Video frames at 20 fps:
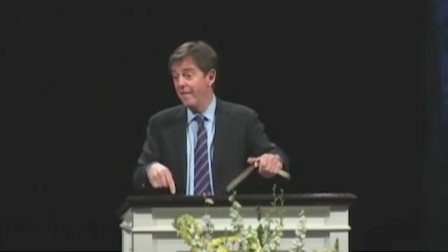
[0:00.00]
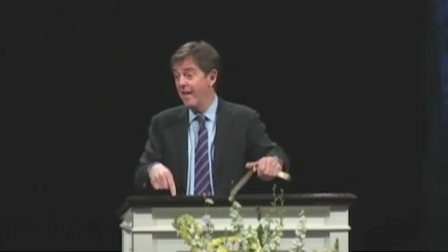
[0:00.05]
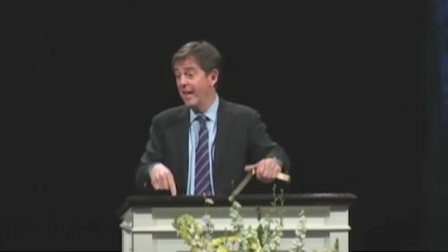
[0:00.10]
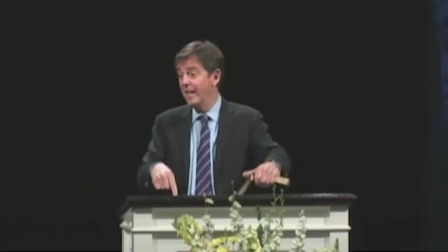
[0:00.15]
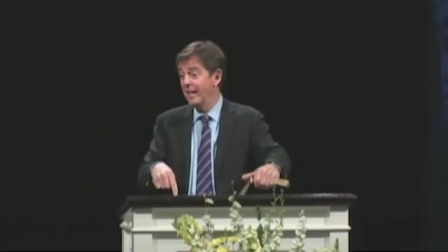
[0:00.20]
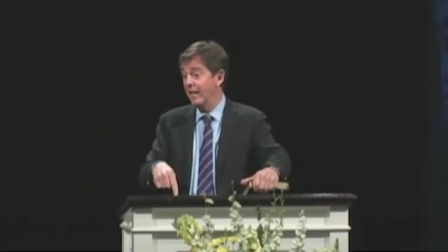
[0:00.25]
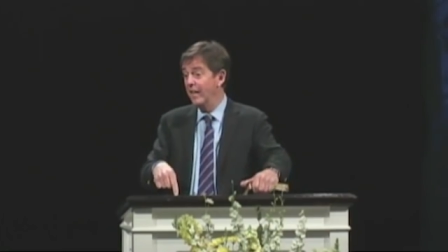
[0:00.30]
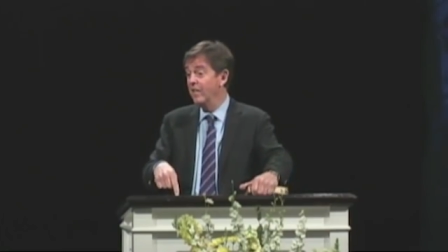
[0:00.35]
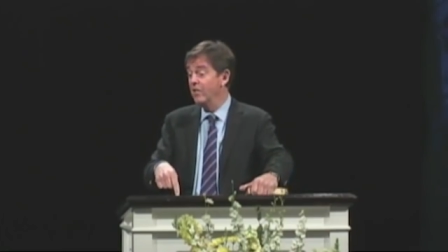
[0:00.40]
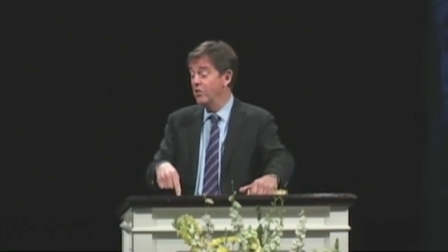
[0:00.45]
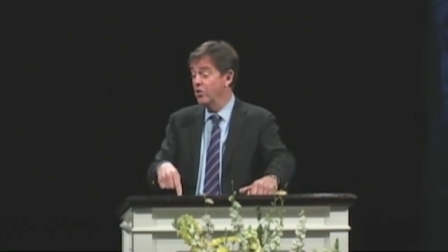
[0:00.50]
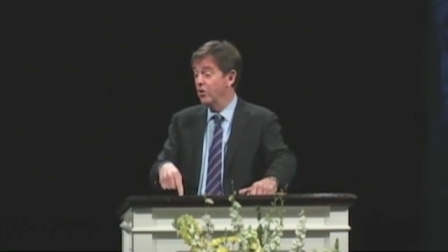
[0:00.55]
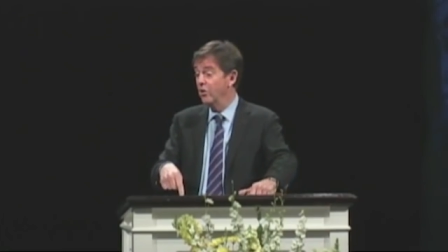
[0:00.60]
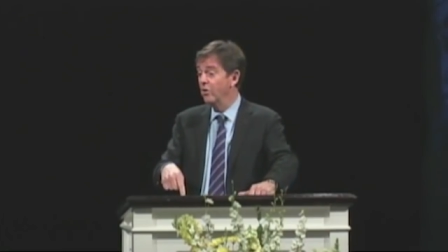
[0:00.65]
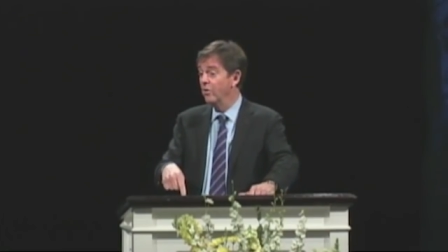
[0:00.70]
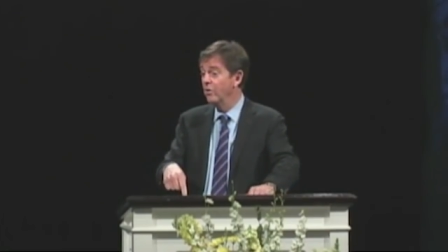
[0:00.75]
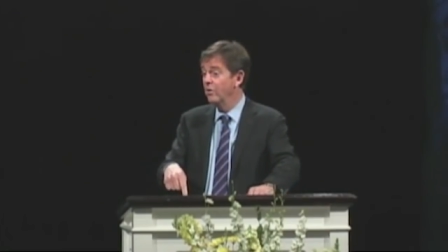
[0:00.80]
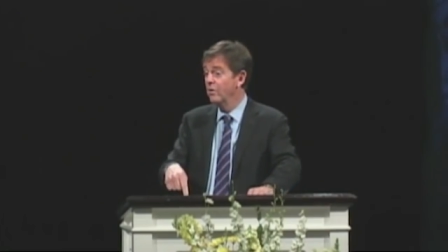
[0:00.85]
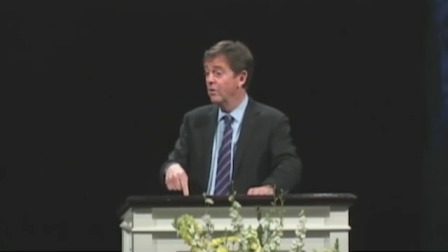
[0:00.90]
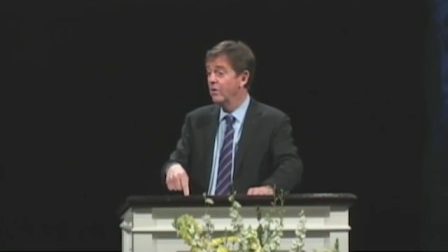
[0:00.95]
then leads
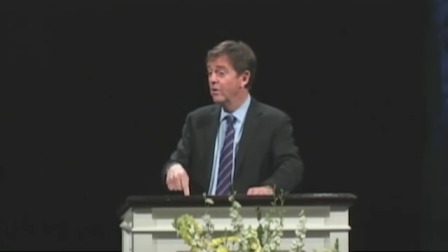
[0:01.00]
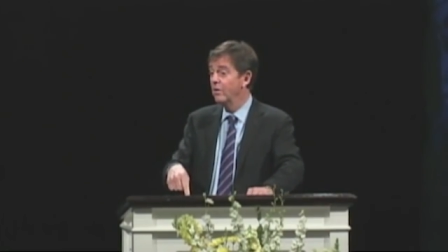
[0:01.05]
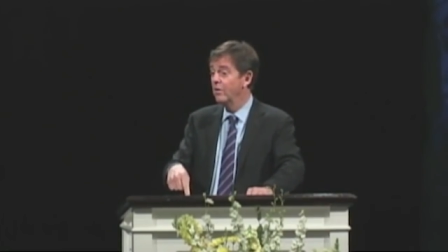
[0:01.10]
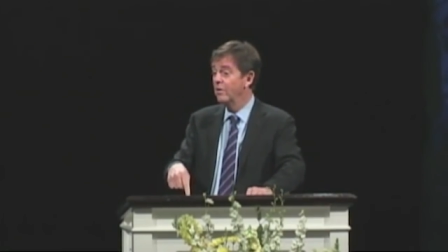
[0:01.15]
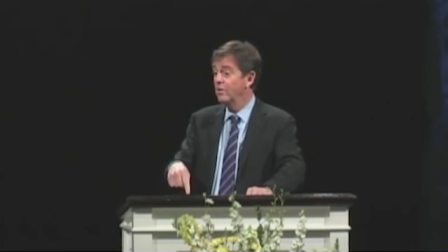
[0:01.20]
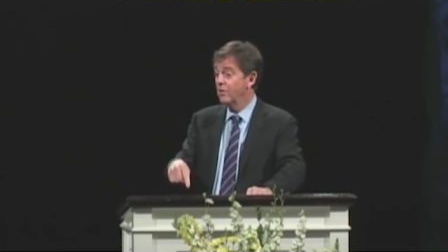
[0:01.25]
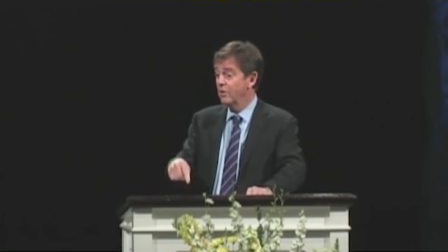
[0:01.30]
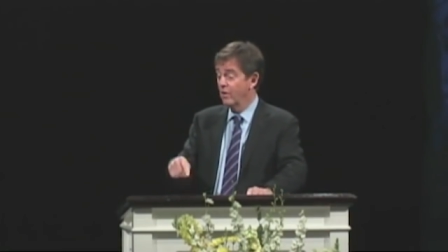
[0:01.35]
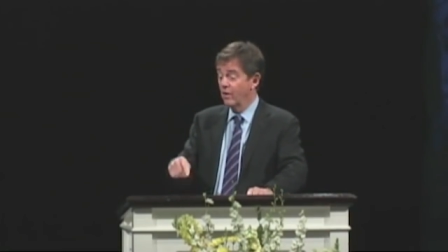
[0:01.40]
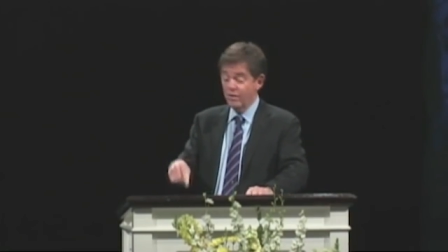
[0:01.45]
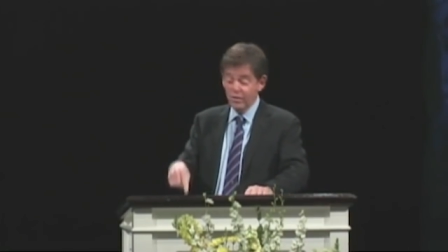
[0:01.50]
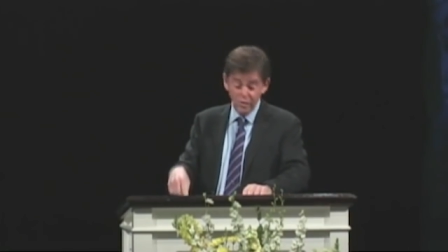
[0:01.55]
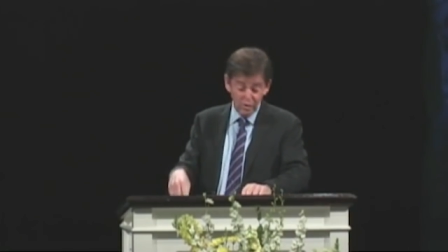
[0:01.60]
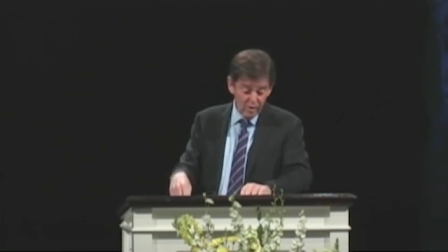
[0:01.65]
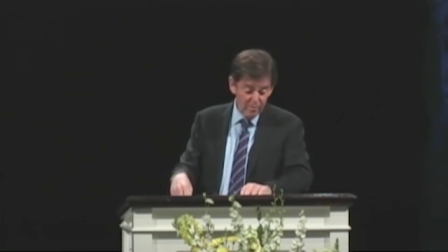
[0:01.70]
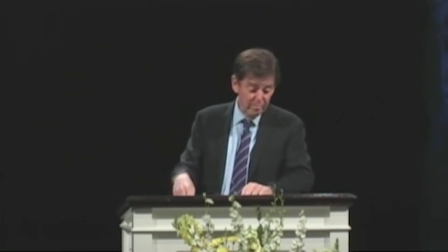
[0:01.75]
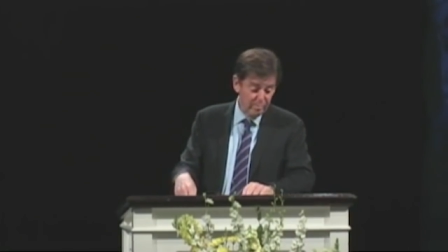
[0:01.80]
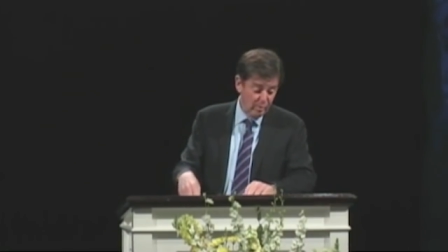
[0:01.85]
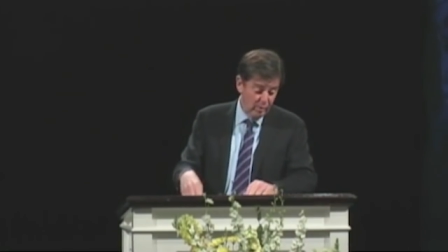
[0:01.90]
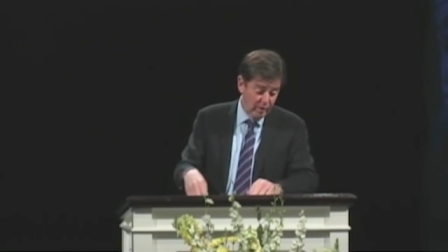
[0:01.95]
you to the
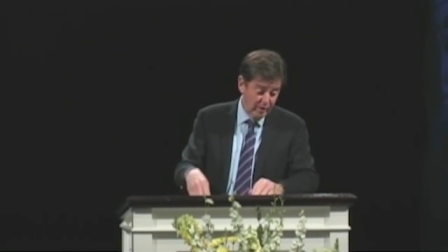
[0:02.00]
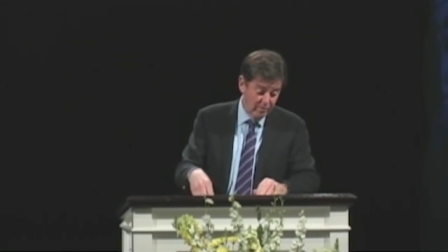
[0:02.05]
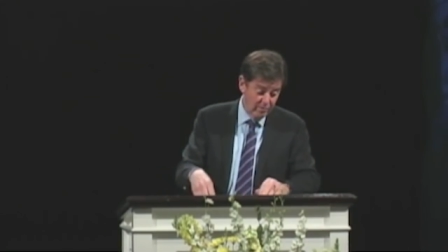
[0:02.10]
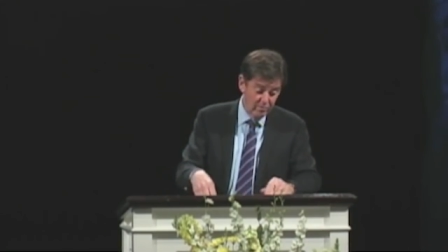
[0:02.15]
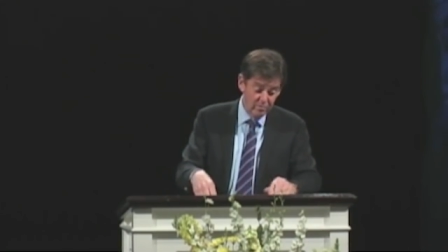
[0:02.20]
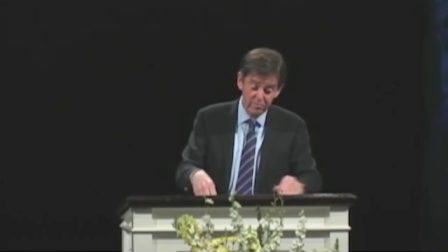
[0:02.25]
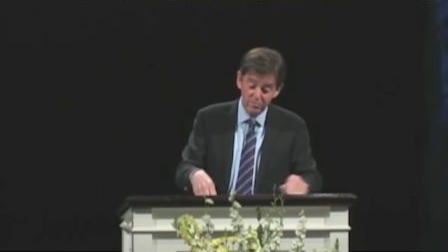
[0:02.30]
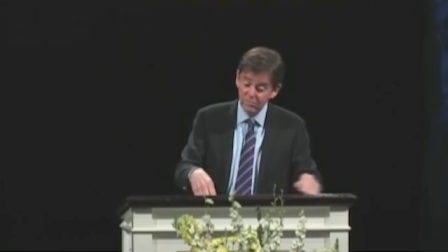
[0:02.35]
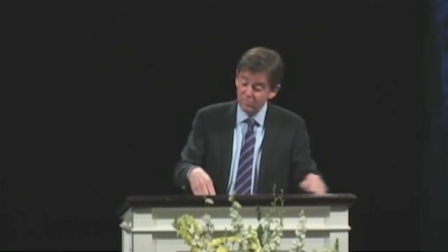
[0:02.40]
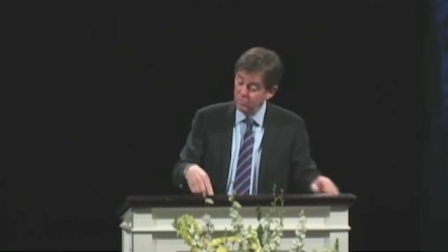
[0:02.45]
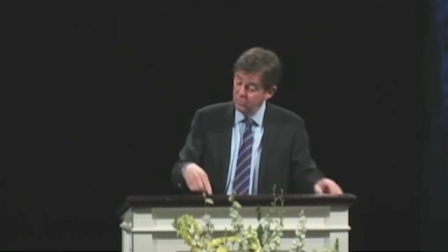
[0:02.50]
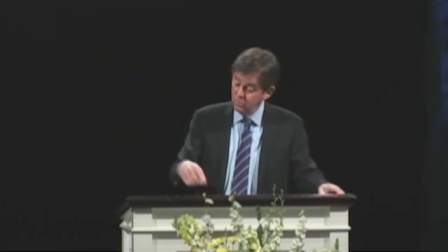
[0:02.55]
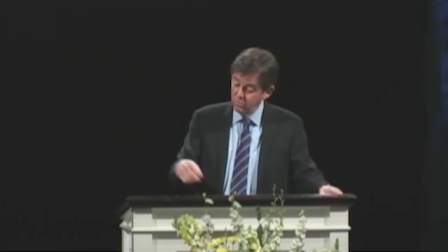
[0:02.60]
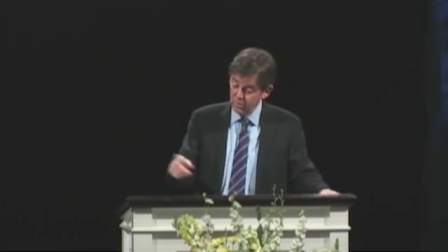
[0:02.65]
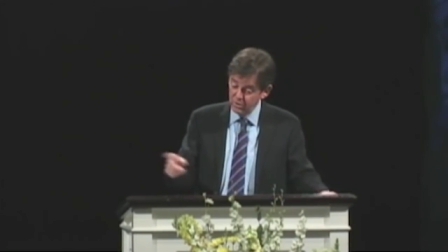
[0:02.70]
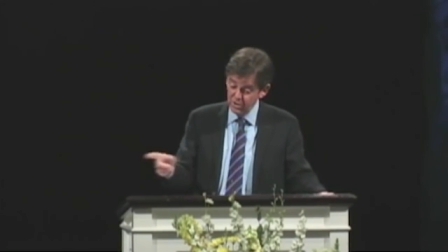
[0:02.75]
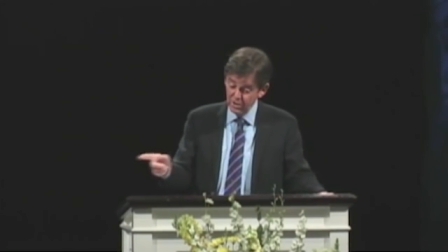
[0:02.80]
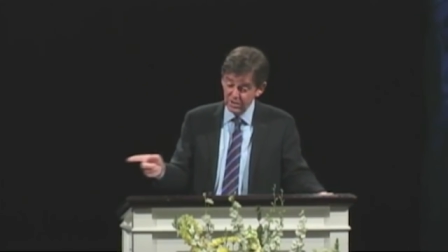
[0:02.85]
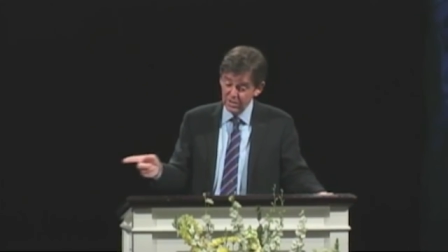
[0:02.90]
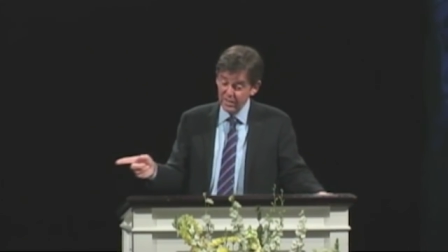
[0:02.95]
third point,
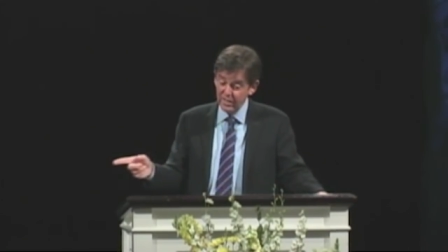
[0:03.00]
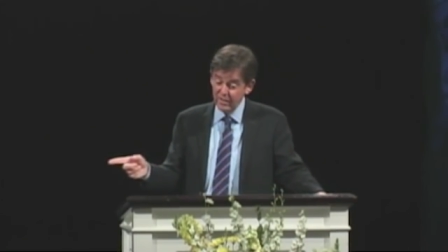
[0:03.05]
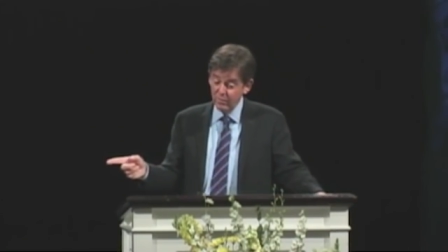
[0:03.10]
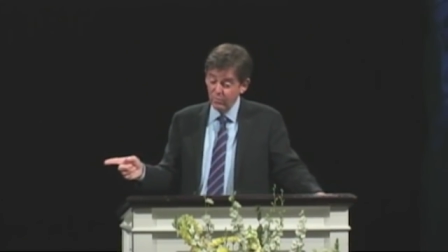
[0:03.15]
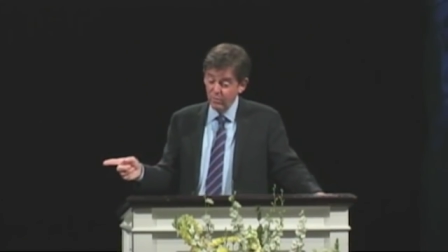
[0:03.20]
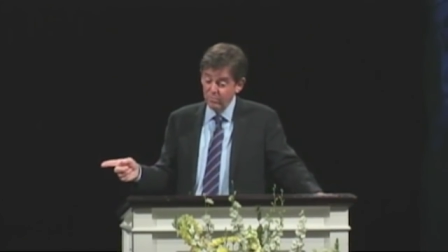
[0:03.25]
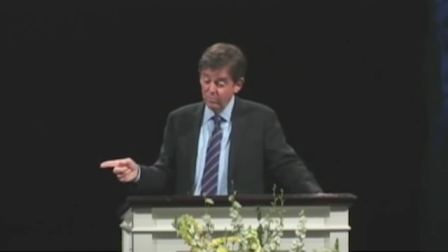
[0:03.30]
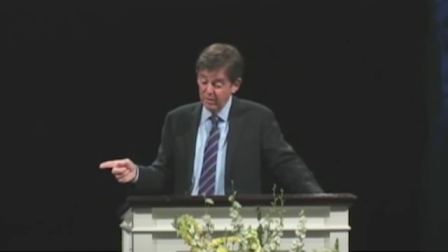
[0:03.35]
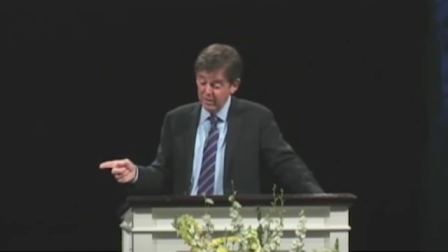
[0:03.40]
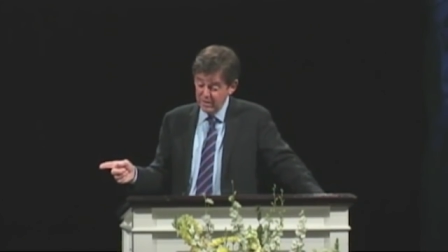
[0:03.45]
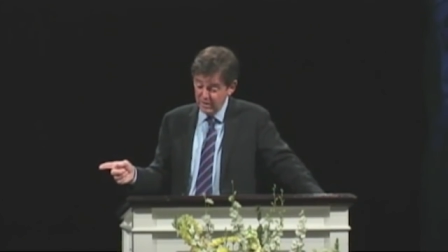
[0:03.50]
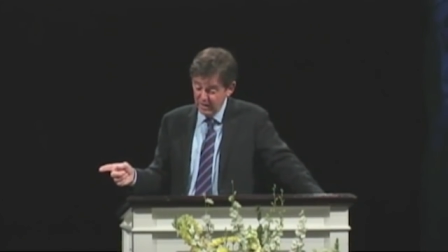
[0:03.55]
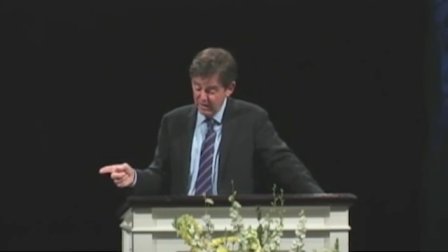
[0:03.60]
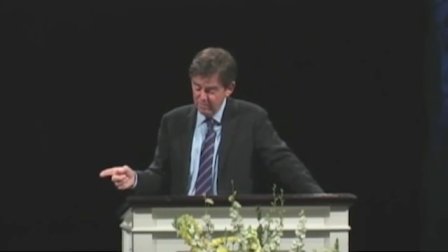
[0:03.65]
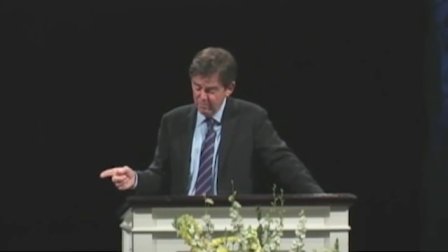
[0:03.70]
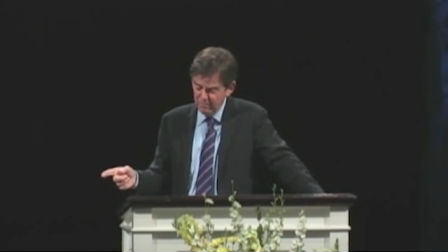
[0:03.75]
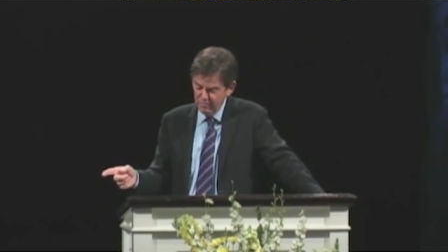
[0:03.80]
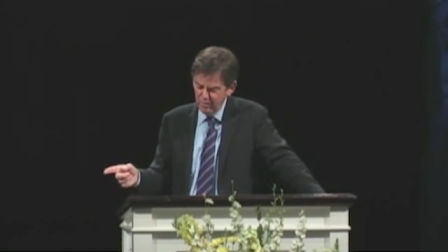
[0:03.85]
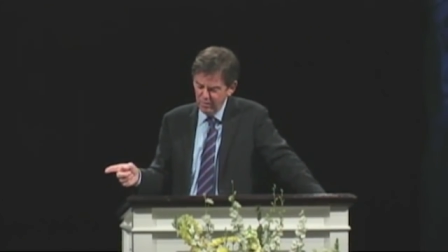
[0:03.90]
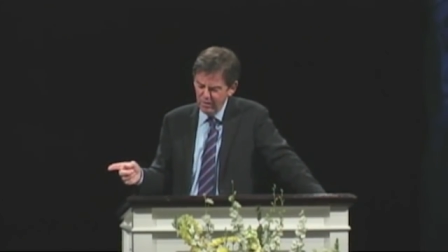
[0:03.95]
which I said there wouldn't be
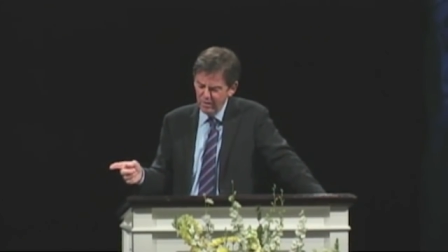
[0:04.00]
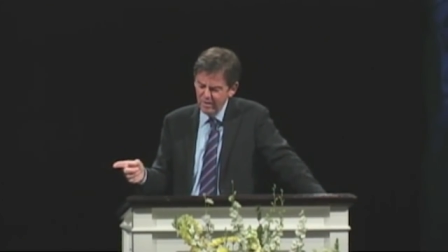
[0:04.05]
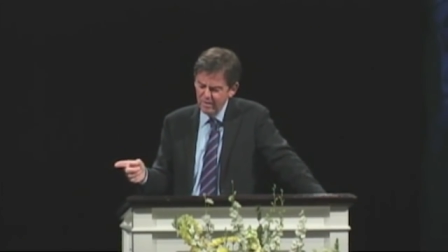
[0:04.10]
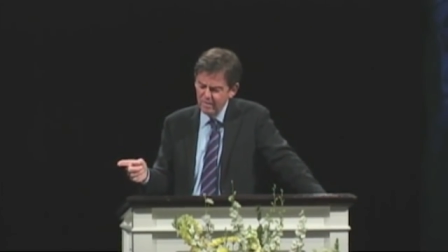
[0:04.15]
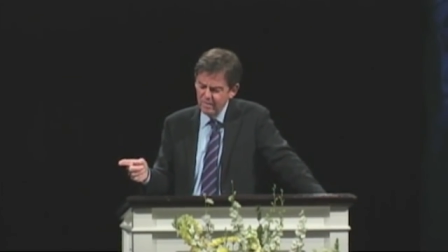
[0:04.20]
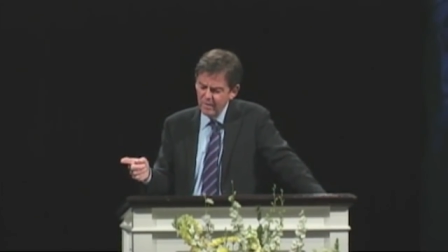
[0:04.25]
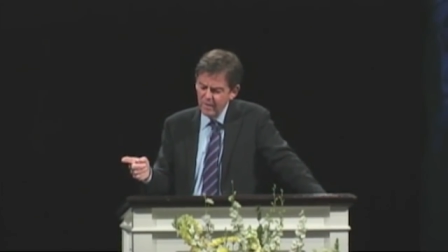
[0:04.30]
time for,